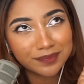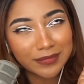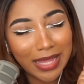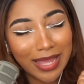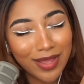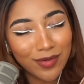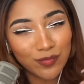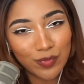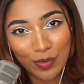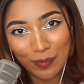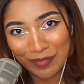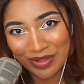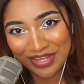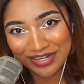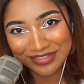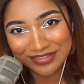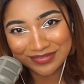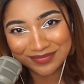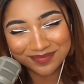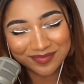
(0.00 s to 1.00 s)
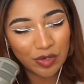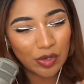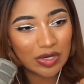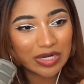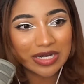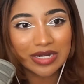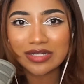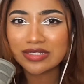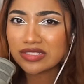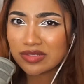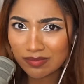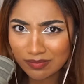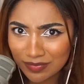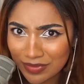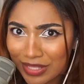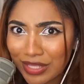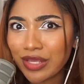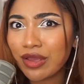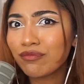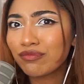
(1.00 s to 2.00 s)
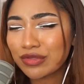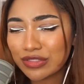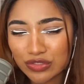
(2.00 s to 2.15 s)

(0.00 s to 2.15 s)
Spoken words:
a role model or something of the